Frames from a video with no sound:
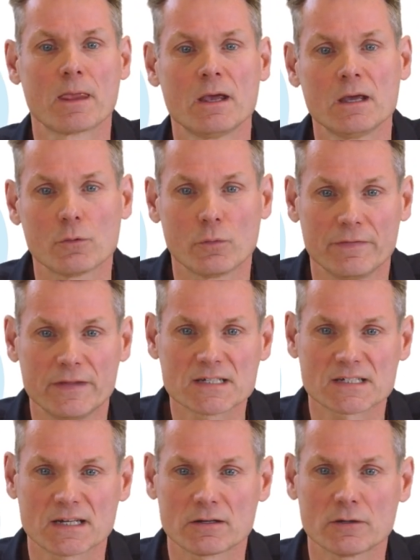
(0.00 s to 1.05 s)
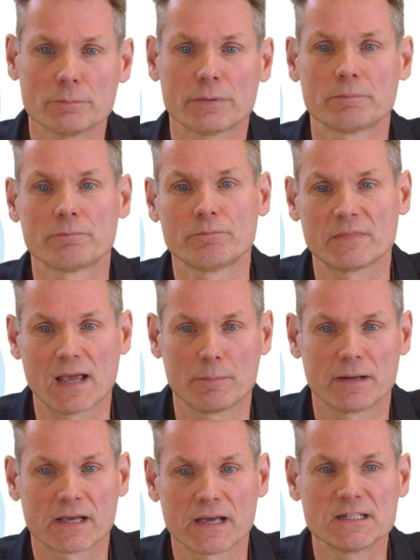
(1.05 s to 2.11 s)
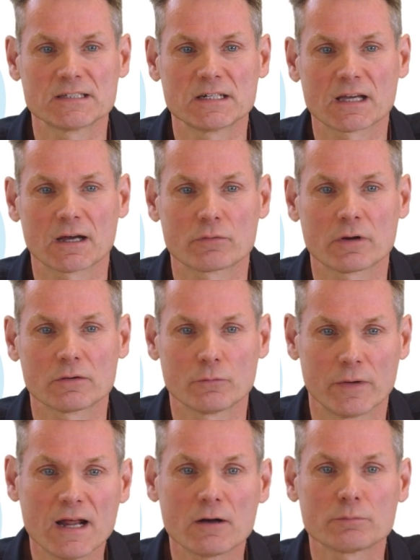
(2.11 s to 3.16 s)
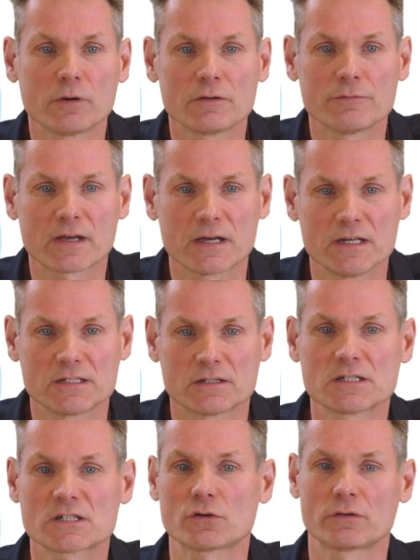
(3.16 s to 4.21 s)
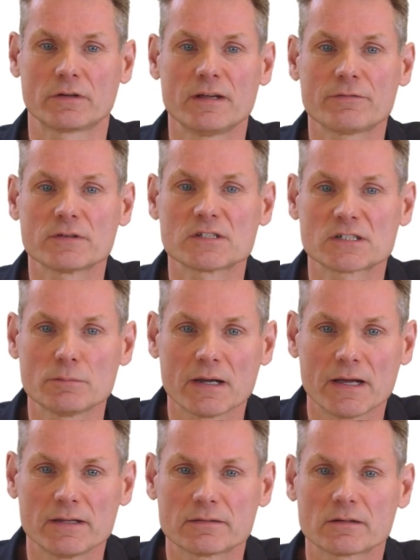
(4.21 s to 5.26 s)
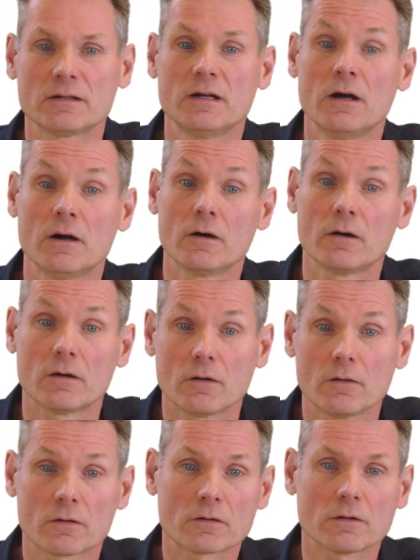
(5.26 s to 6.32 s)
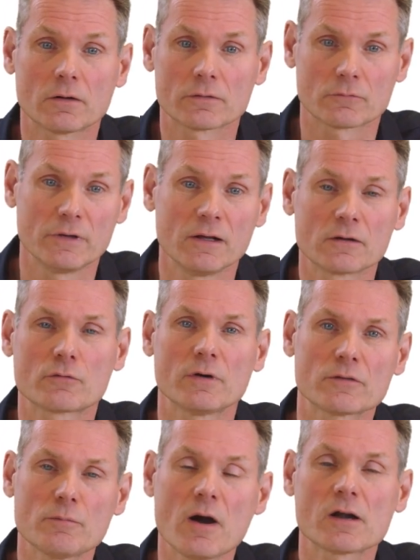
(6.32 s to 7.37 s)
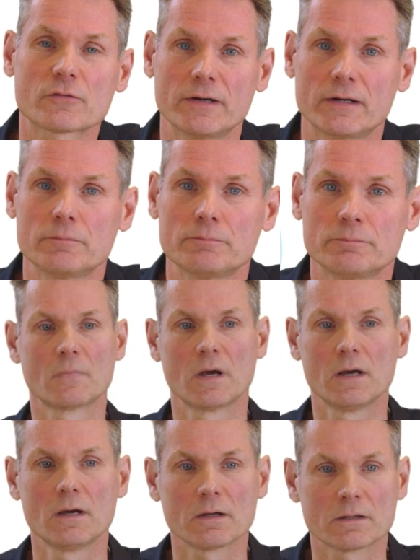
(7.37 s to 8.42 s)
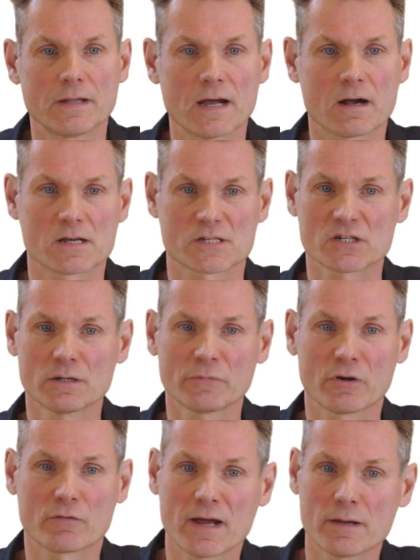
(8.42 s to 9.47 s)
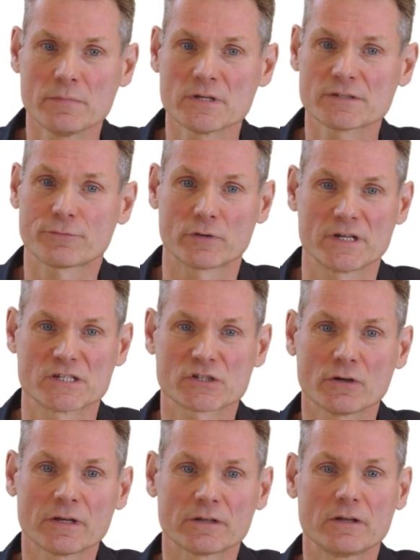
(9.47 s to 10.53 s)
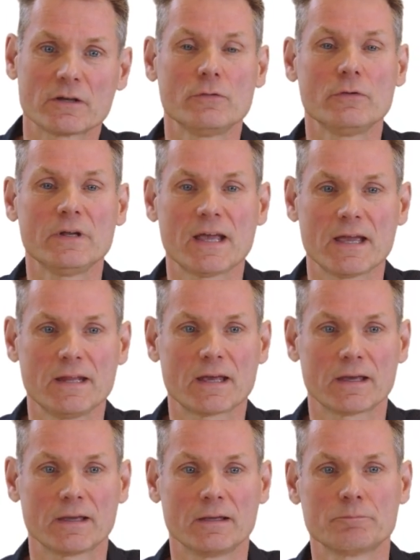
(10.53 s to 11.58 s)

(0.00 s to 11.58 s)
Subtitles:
With this setup, the application can run without modifications on a different simulator or on real quantum hardware. There are some requirements for installing the QNE-ADK.